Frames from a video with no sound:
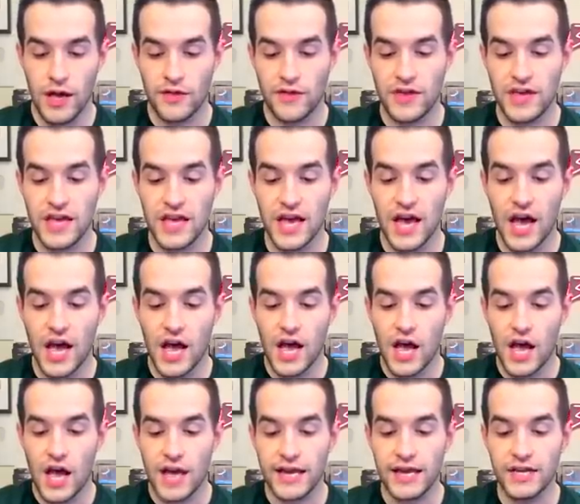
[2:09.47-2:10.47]
The
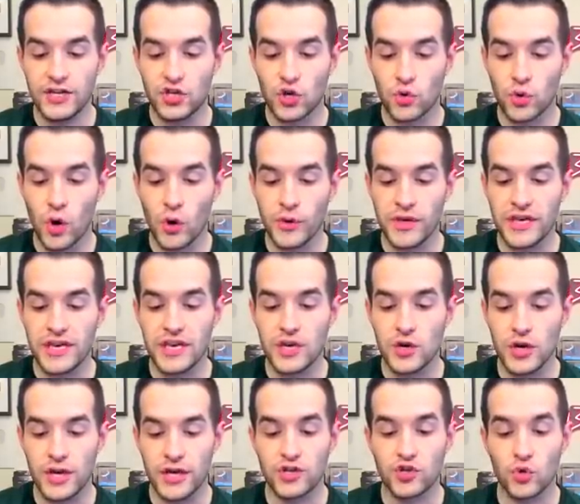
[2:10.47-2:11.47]

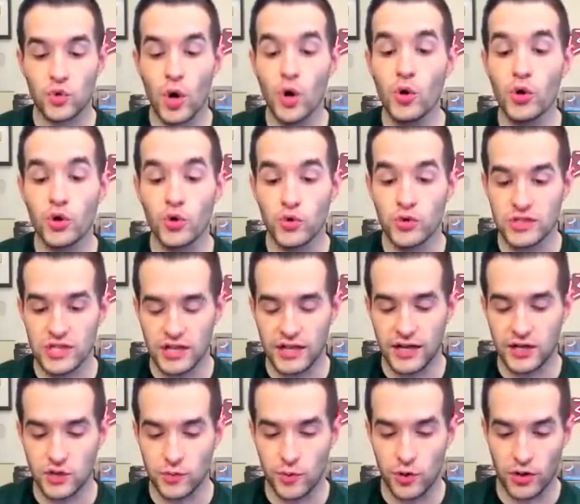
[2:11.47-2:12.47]
Ichiroku's
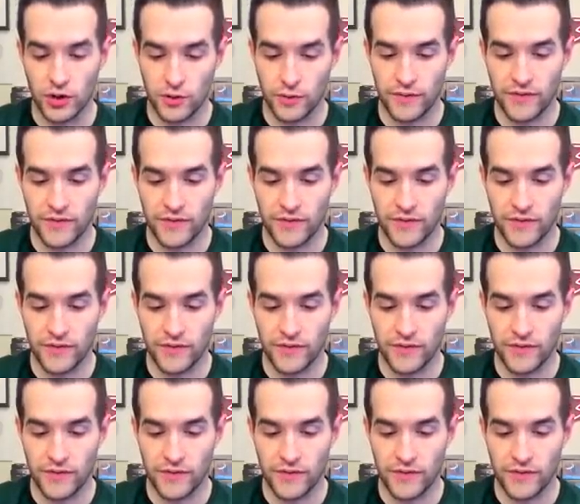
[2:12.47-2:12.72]
Ledger Book.